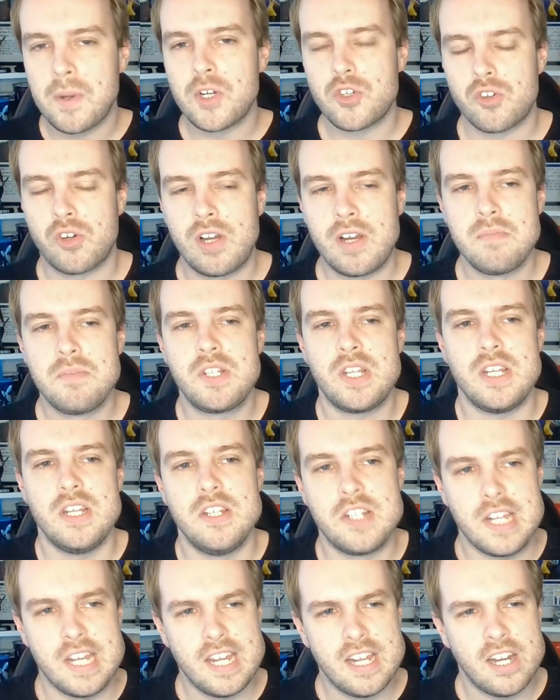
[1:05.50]
Dreams is
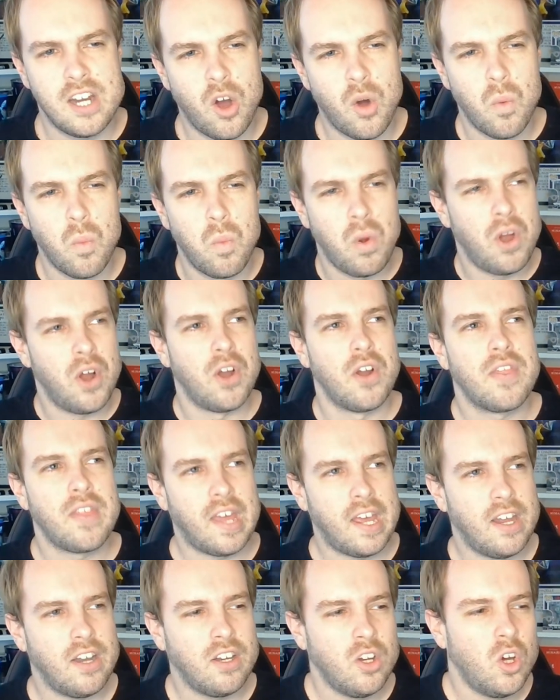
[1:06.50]
in a world
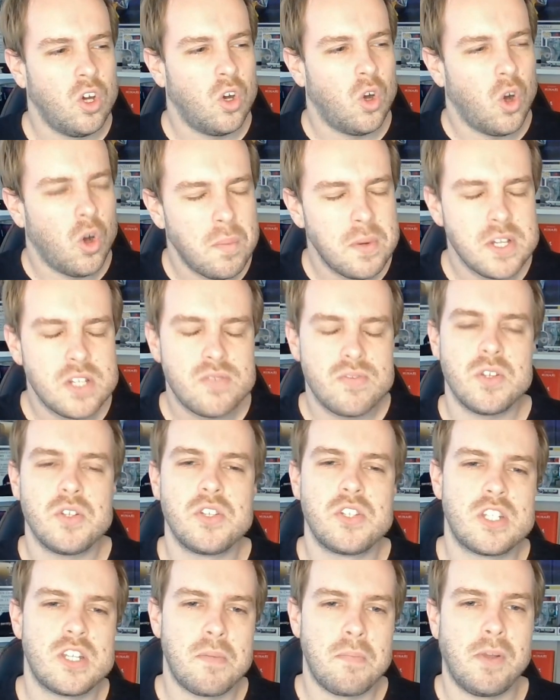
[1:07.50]
that almost feels
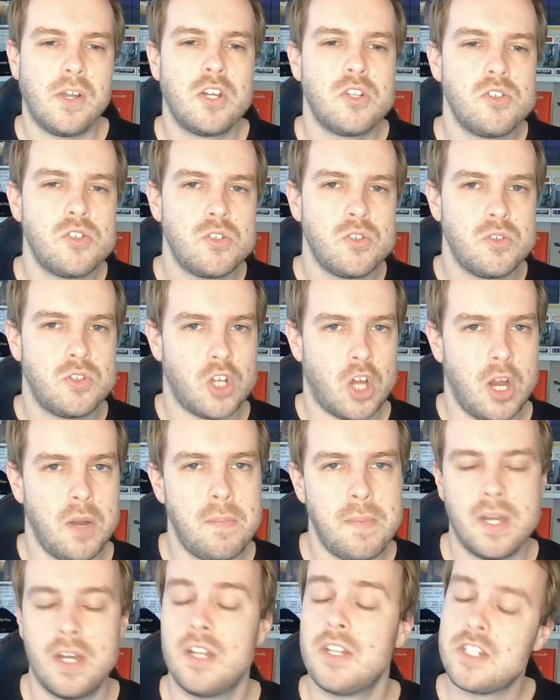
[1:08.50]
similar to
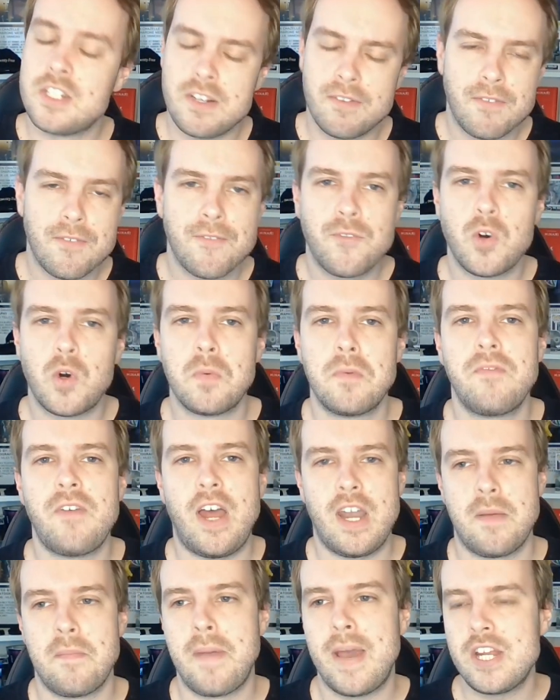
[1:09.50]
Zootopia. It's a different form of
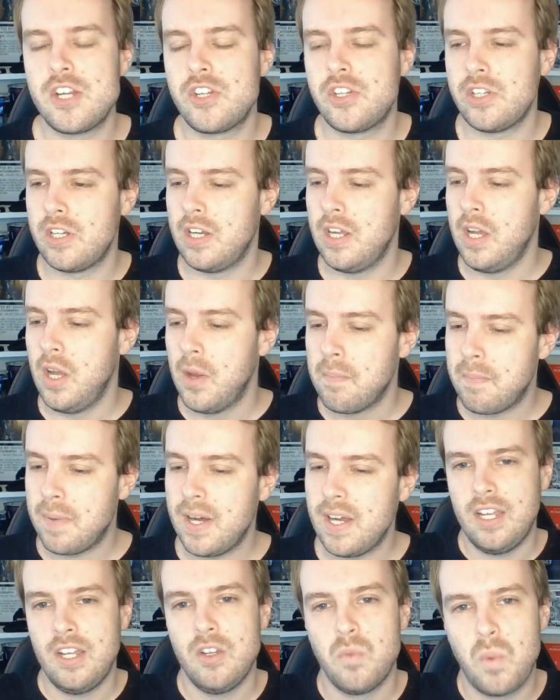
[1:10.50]
animation,
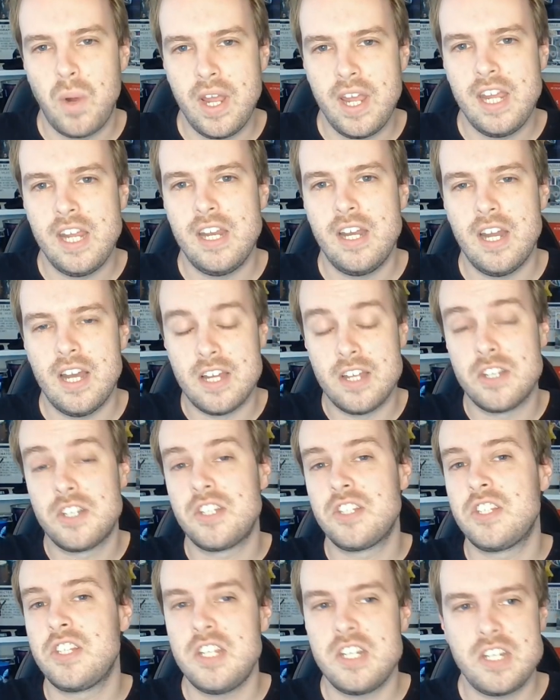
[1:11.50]
but we're in a
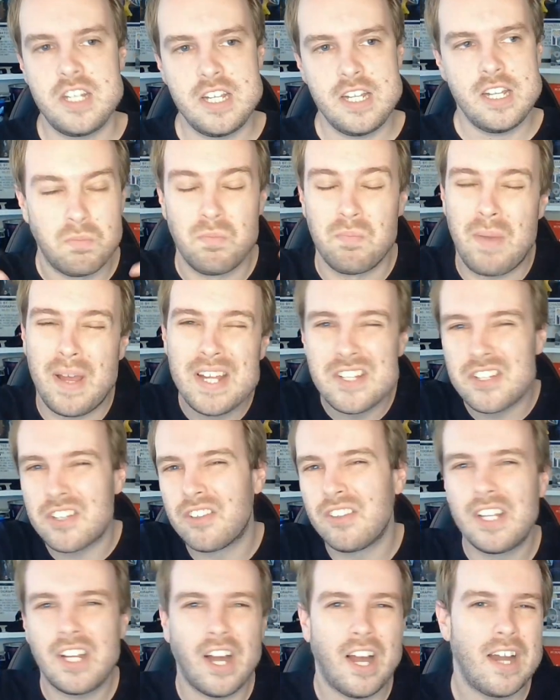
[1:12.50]
city,
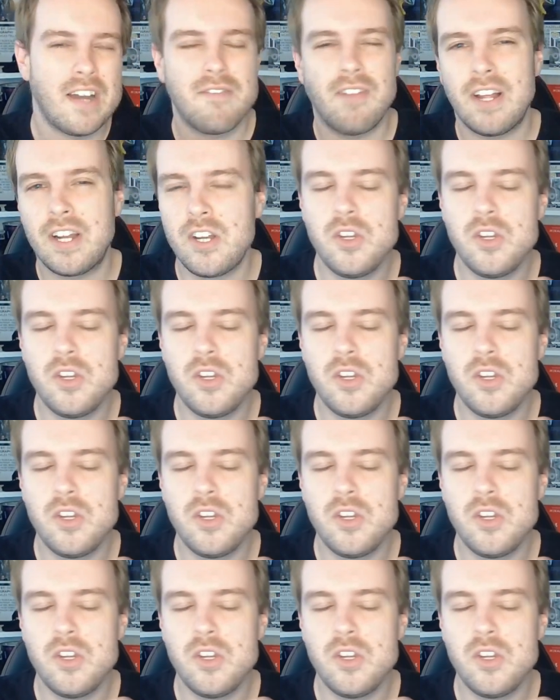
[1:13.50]
basically kind of like New